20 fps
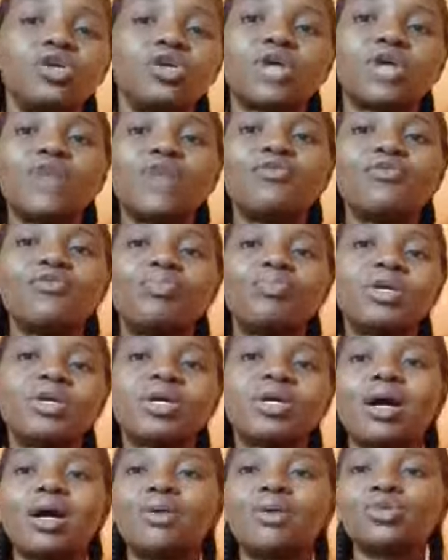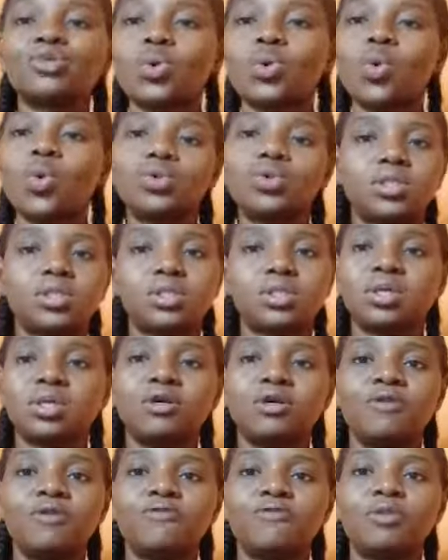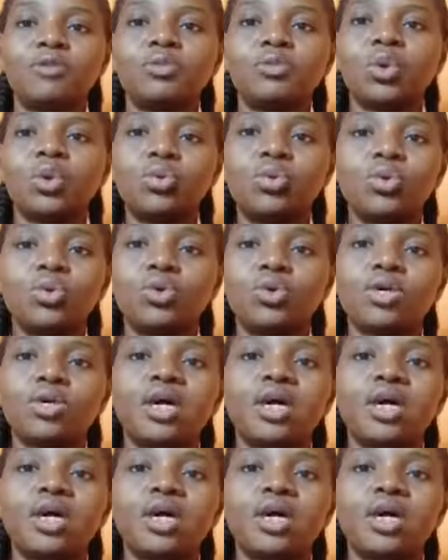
You can even pick out quotes from your book.